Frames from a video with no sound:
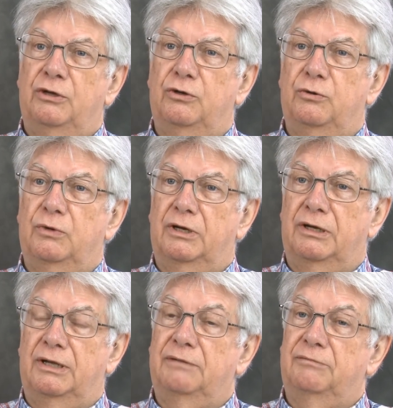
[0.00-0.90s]
who
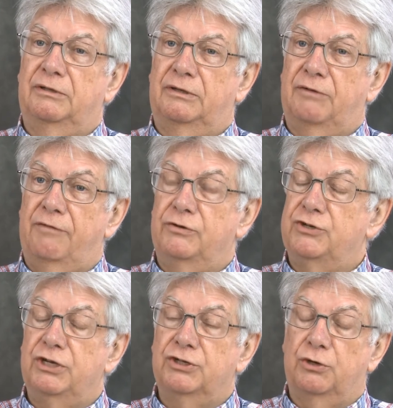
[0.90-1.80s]
were
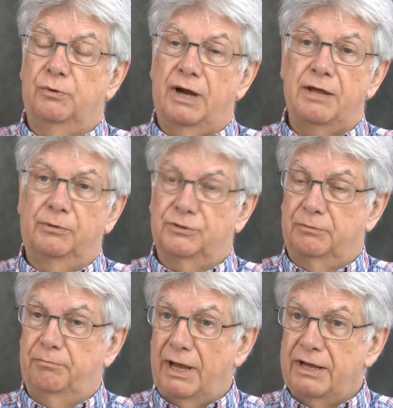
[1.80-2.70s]
refugees who were able
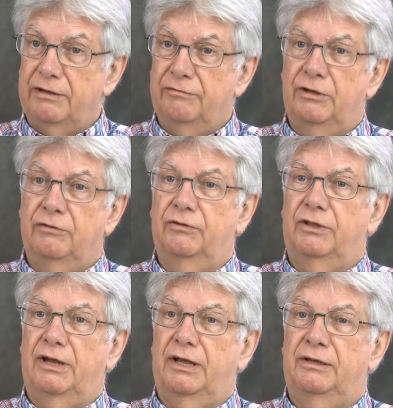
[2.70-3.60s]
to pay for
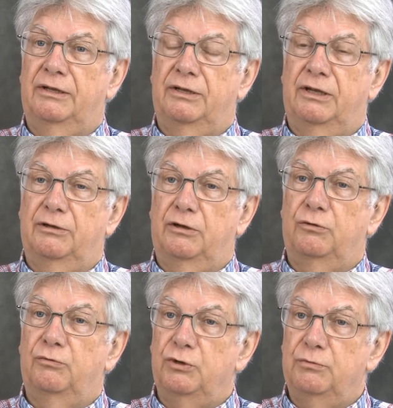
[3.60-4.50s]
their
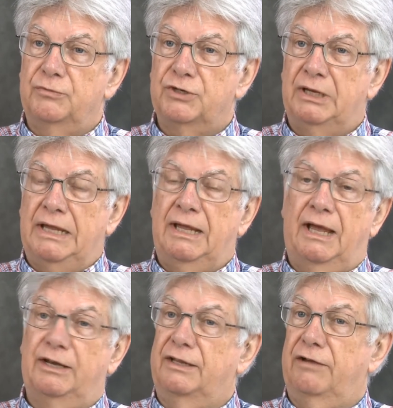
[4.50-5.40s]
rooms
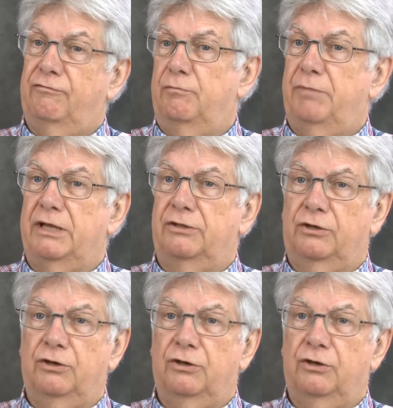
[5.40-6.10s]
and therefore pay the